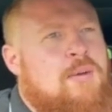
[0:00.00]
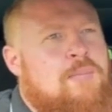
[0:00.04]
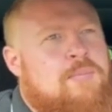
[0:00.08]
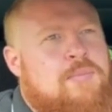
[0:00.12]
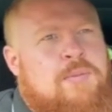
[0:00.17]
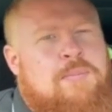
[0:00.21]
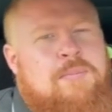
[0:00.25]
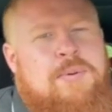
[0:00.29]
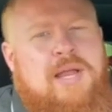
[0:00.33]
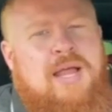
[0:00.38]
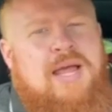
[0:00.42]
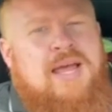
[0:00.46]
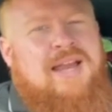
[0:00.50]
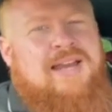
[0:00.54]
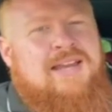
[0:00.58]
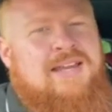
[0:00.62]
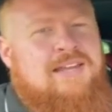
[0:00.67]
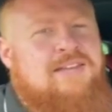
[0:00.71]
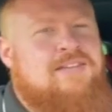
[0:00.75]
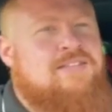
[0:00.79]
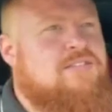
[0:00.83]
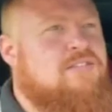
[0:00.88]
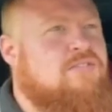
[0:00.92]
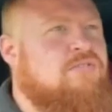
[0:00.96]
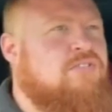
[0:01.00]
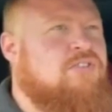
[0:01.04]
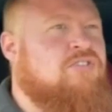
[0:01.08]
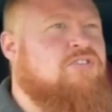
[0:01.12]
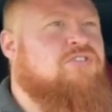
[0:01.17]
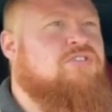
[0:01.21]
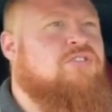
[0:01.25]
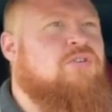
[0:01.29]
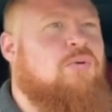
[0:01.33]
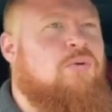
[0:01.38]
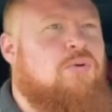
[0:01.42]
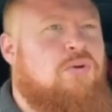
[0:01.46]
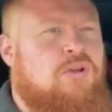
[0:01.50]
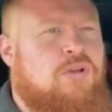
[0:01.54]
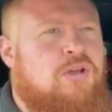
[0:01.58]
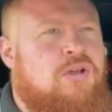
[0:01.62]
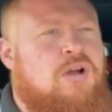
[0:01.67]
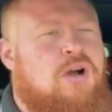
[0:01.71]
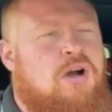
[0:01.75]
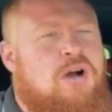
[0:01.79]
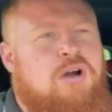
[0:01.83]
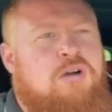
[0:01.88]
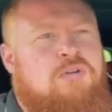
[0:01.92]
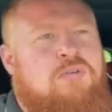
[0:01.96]
the plan is to restore the
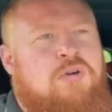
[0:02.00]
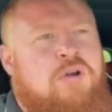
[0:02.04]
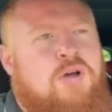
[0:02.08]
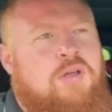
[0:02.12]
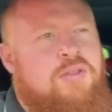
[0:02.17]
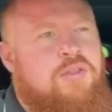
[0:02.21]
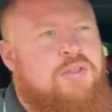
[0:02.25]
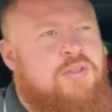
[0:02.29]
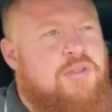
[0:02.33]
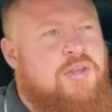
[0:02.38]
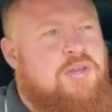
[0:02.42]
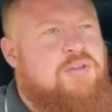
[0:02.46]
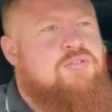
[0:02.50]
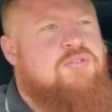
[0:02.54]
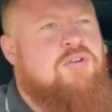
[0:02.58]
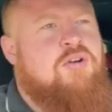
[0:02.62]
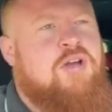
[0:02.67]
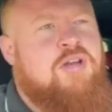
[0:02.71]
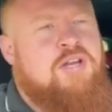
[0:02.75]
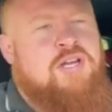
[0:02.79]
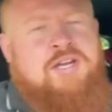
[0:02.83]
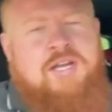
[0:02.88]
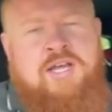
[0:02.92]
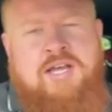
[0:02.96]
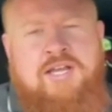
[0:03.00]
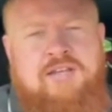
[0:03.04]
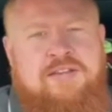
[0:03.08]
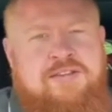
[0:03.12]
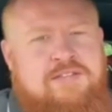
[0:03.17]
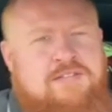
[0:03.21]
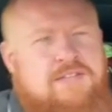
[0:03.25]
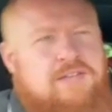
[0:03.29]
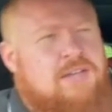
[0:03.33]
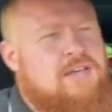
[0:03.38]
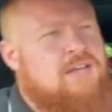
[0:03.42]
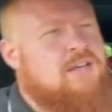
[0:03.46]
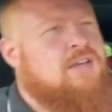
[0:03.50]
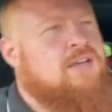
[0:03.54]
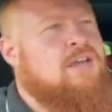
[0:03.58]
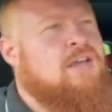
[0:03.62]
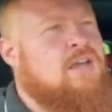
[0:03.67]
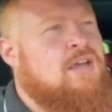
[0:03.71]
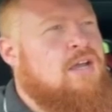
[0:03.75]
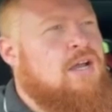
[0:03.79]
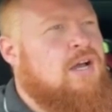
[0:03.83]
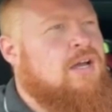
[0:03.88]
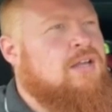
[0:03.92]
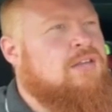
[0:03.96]
car rather than try and enhance it.
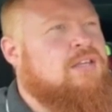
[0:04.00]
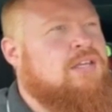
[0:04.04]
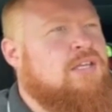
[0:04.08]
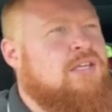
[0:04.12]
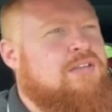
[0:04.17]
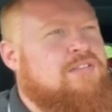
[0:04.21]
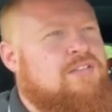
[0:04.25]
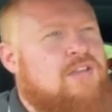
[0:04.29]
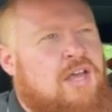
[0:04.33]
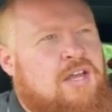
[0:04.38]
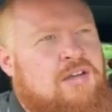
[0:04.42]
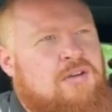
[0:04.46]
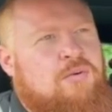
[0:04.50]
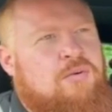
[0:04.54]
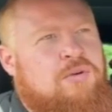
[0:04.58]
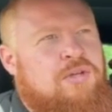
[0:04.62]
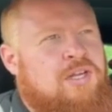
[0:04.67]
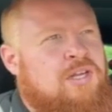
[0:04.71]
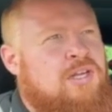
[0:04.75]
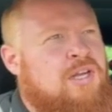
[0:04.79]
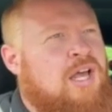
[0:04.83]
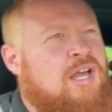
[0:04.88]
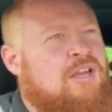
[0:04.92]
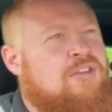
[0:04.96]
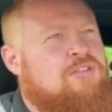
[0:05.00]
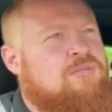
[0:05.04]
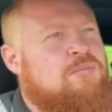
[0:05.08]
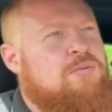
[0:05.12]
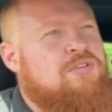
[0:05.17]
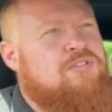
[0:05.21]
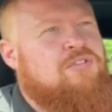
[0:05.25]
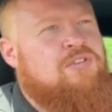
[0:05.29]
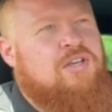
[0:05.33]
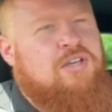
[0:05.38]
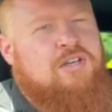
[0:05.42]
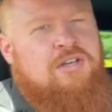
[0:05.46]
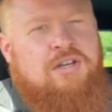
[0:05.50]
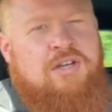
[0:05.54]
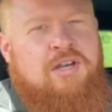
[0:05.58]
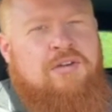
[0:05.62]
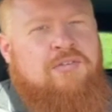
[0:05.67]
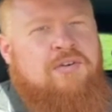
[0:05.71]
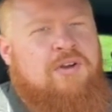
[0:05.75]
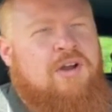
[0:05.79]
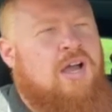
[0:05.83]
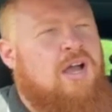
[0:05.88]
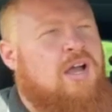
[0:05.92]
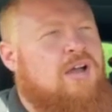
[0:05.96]
I think it's had all the enhancements it can
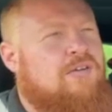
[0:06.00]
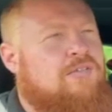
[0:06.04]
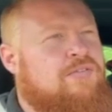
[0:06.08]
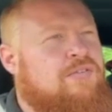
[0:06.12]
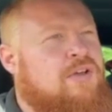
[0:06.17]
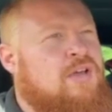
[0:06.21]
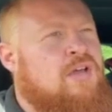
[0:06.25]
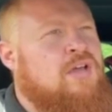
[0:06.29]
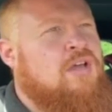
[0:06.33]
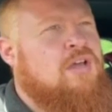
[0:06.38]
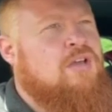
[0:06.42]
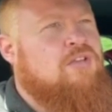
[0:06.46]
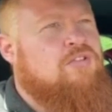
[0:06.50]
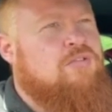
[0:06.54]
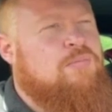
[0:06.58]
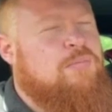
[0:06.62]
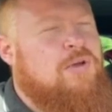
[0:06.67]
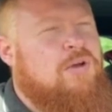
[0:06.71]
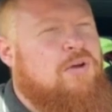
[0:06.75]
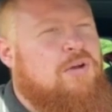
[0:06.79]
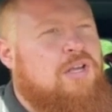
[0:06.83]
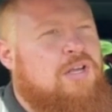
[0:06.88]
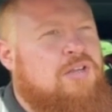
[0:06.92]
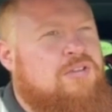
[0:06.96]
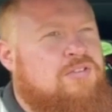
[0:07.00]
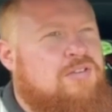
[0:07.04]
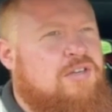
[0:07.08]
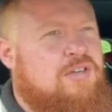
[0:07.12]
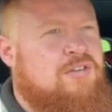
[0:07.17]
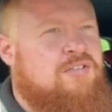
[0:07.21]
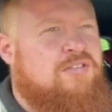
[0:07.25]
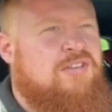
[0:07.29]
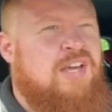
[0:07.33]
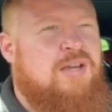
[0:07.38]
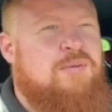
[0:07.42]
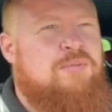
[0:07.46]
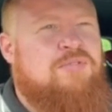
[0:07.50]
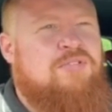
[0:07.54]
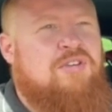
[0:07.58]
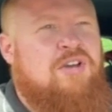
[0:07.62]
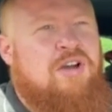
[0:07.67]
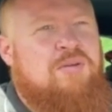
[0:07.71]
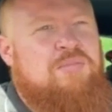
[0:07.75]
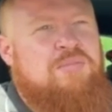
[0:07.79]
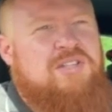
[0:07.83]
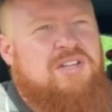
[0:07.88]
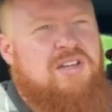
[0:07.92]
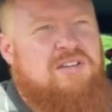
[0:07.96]
ever have, to be honest. At the same
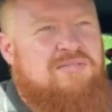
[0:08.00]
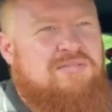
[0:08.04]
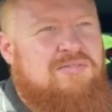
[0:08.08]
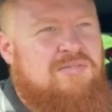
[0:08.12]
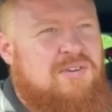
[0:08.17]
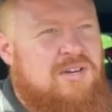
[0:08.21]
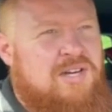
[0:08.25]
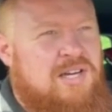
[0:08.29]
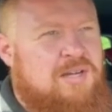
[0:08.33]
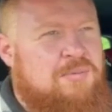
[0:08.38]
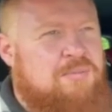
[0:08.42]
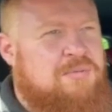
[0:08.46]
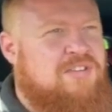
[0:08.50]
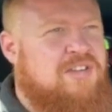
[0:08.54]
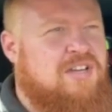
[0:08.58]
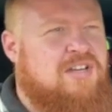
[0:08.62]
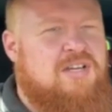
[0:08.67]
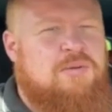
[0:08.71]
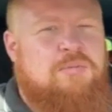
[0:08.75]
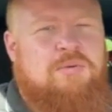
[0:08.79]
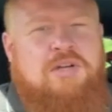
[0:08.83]
time, we don't really particularly